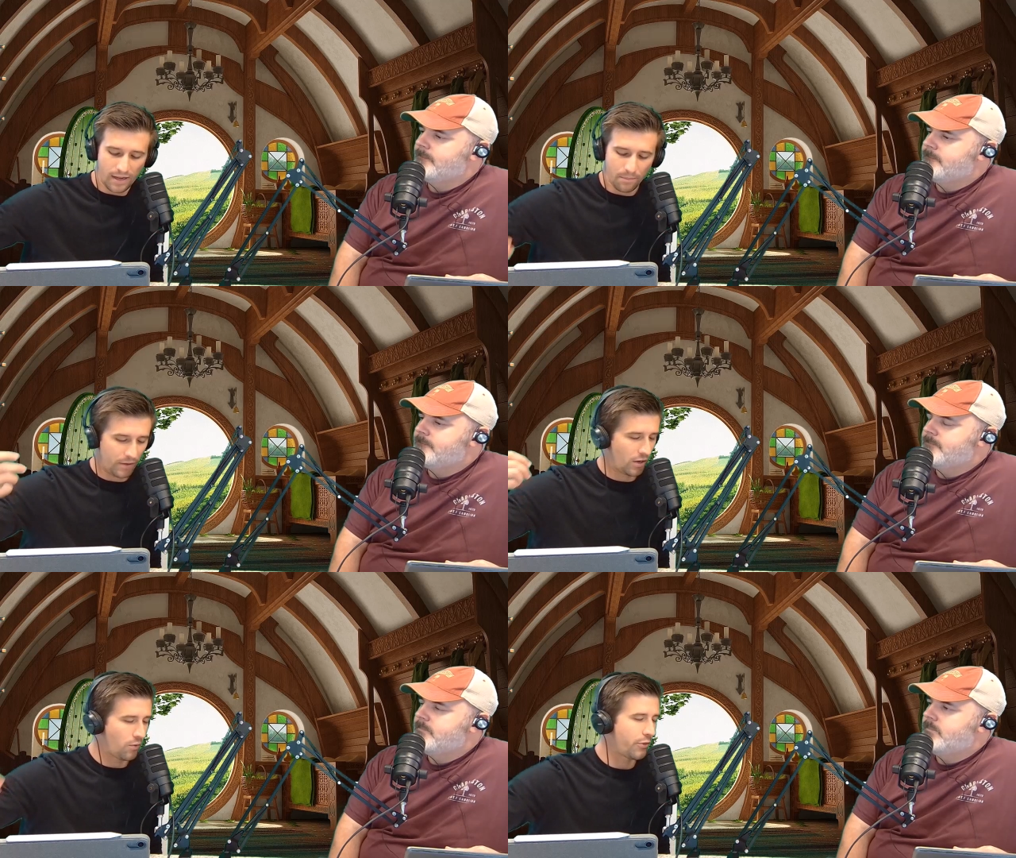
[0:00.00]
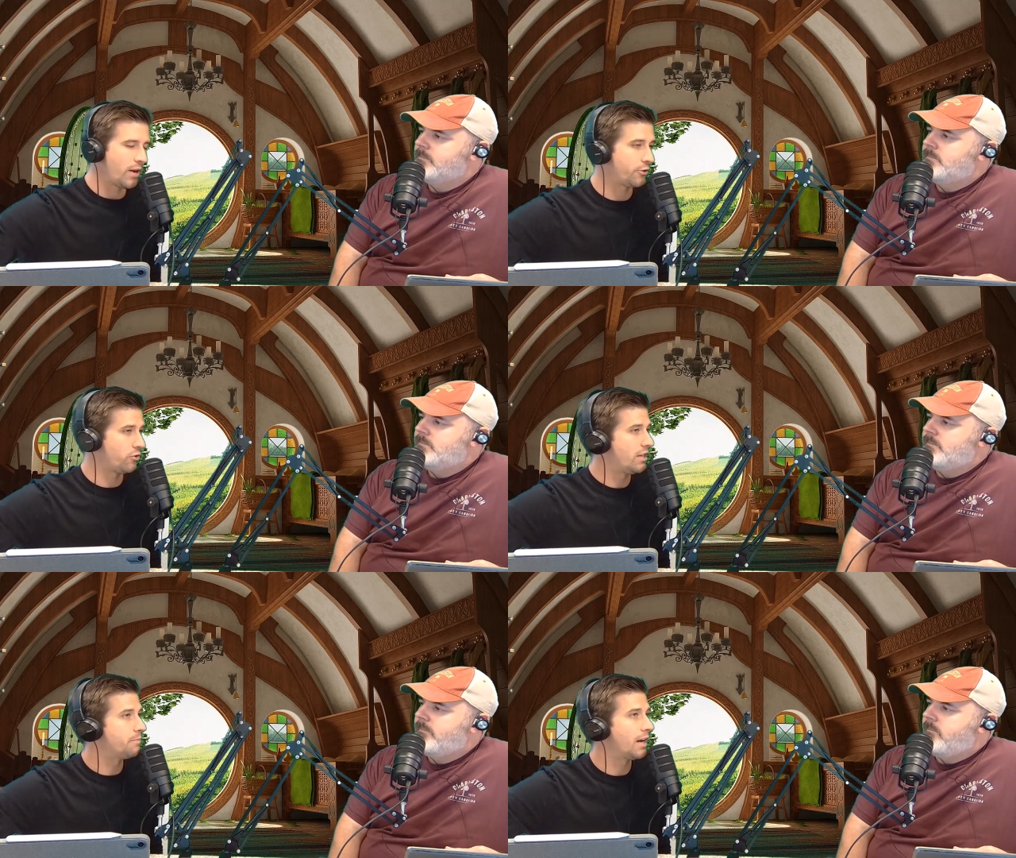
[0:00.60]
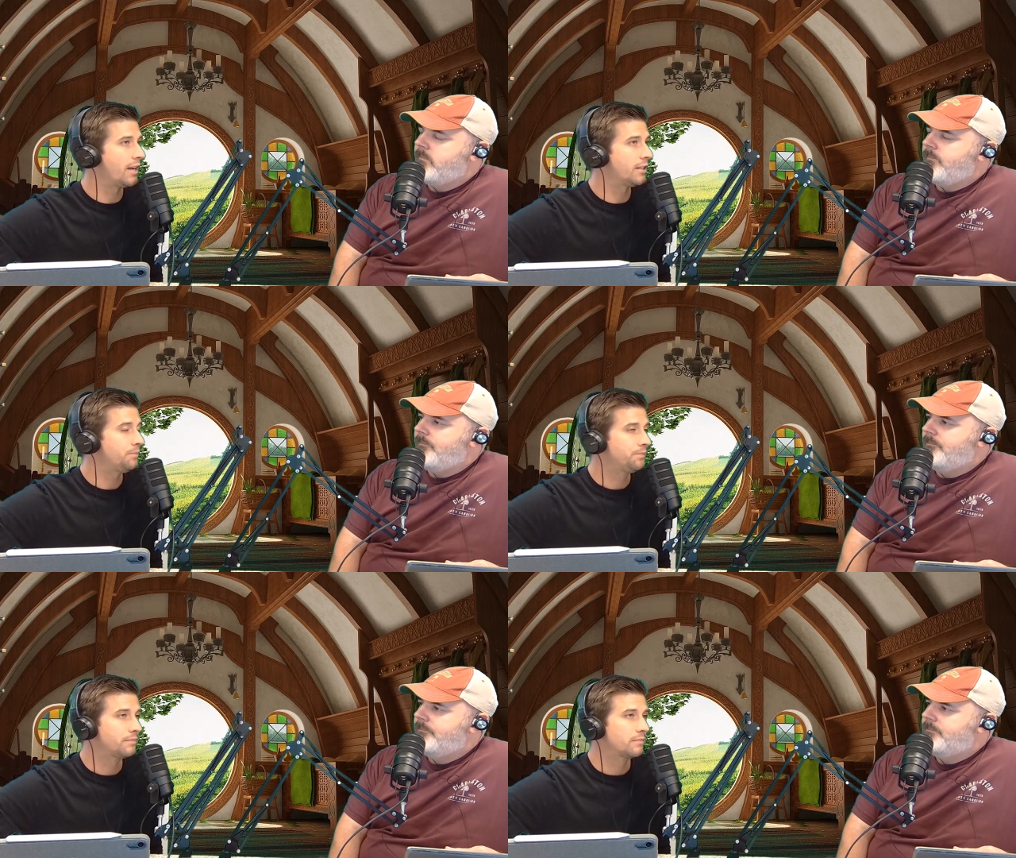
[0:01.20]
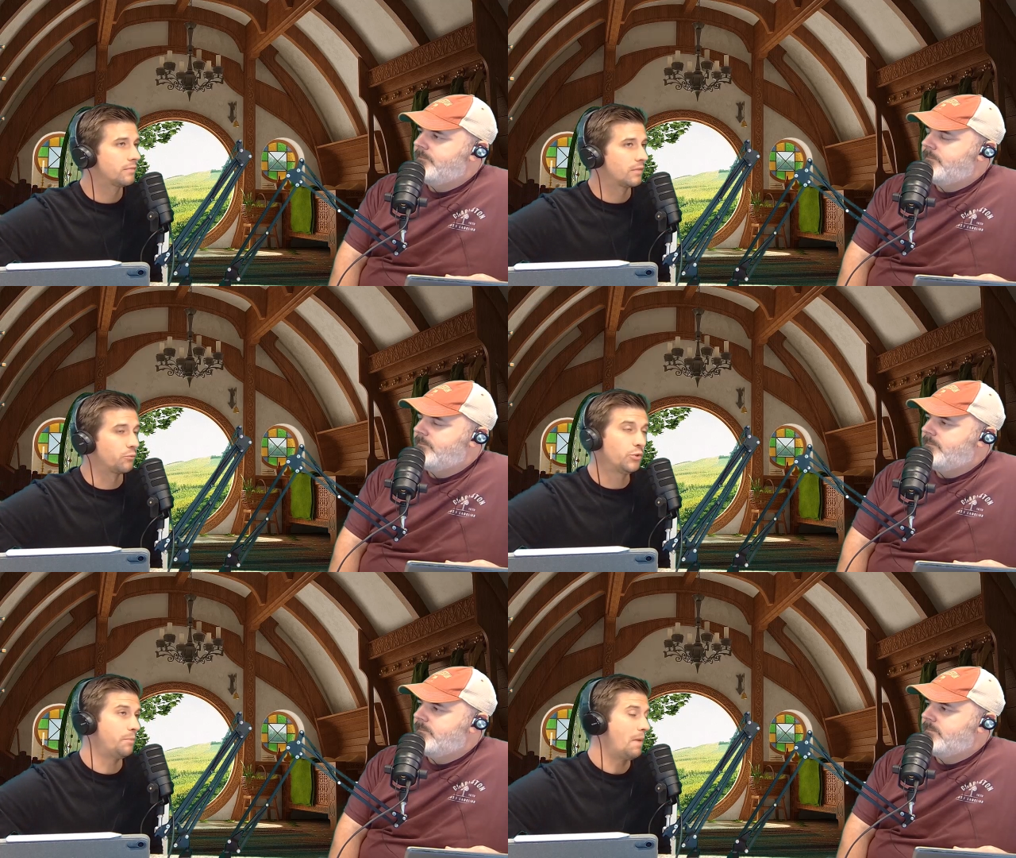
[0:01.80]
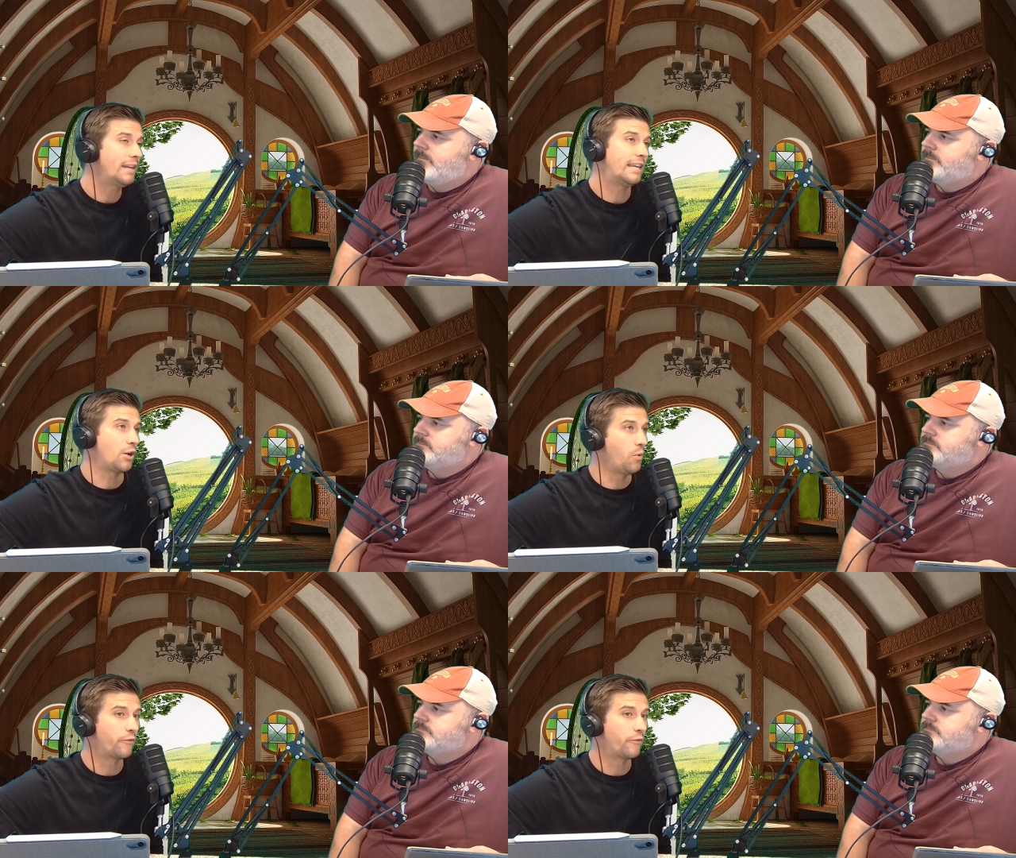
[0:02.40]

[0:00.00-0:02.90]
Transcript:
Speaker 1: been going through Ezra and Nehemiah. Really my takeaway